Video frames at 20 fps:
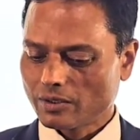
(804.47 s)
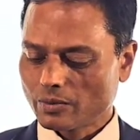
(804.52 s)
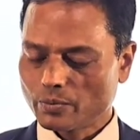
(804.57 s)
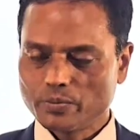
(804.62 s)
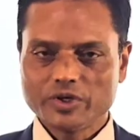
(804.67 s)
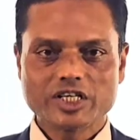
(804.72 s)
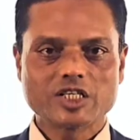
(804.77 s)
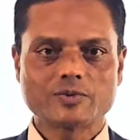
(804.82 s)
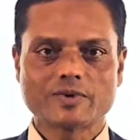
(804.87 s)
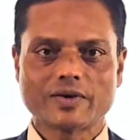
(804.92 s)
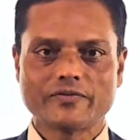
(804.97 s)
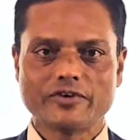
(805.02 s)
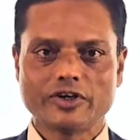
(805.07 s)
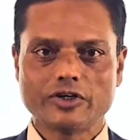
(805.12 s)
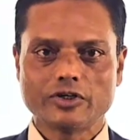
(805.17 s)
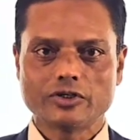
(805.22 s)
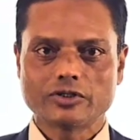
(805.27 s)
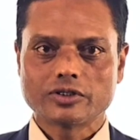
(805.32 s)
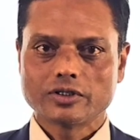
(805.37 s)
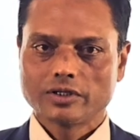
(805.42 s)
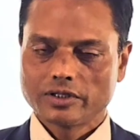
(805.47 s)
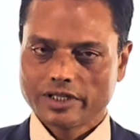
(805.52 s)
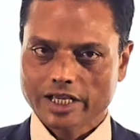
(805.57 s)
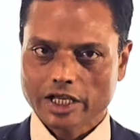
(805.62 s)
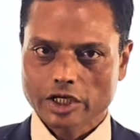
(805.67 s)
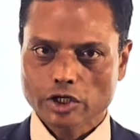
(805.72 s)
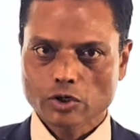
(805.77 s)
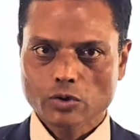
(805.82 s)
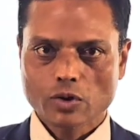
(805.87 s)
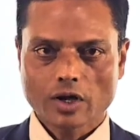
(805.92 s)
miss my videos.
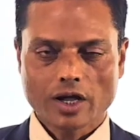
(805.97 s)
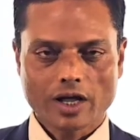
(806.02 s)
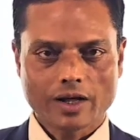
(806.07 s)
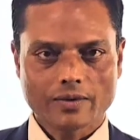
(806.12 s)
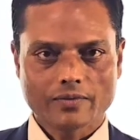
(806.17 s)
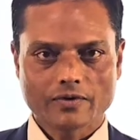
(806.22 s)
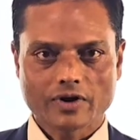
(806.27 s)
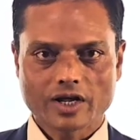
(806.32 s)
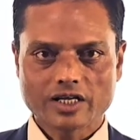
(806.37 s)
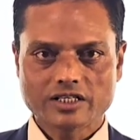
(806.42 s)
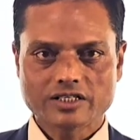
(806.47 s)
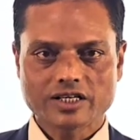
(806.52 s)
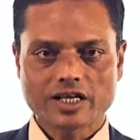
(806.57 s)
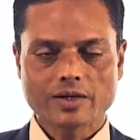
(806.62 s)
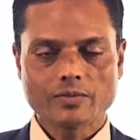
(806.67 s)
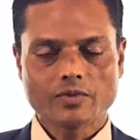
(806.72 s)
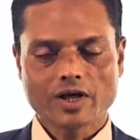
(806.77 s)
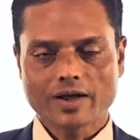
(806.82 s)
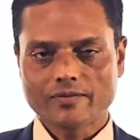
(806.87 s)
Thank you. Have a nice time.